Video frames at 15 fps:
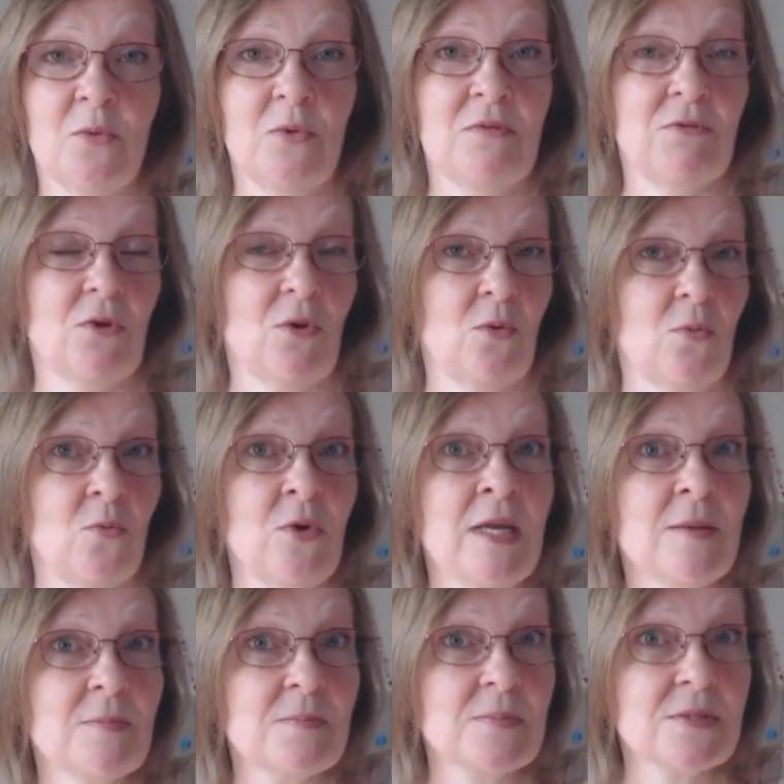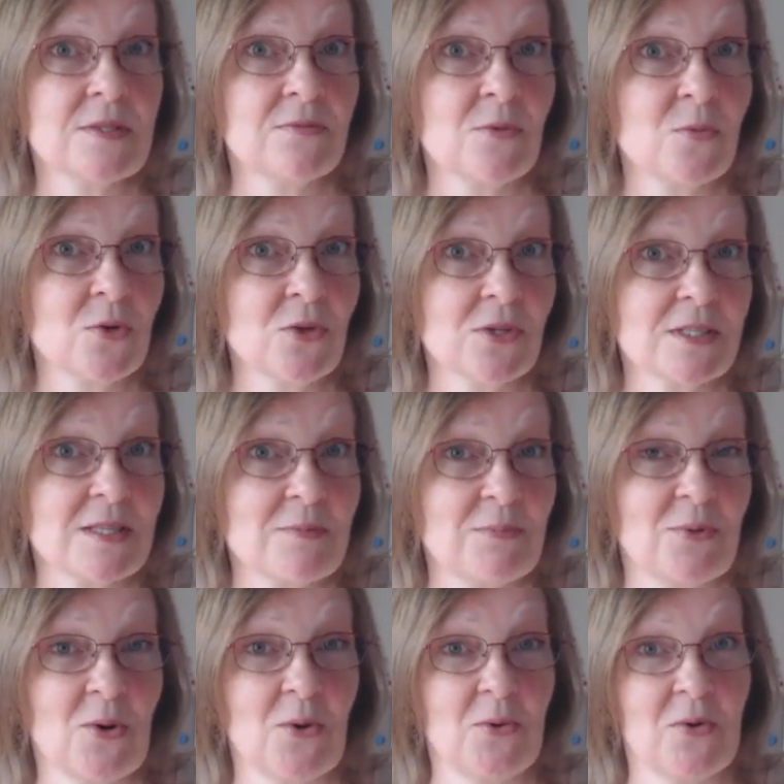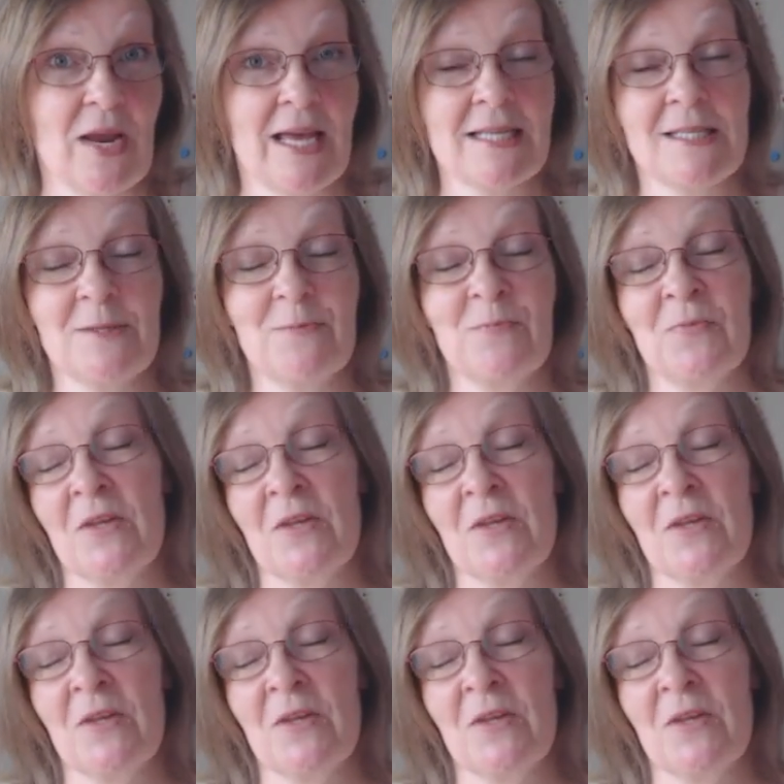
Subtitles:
we've got WIPs for works in progress.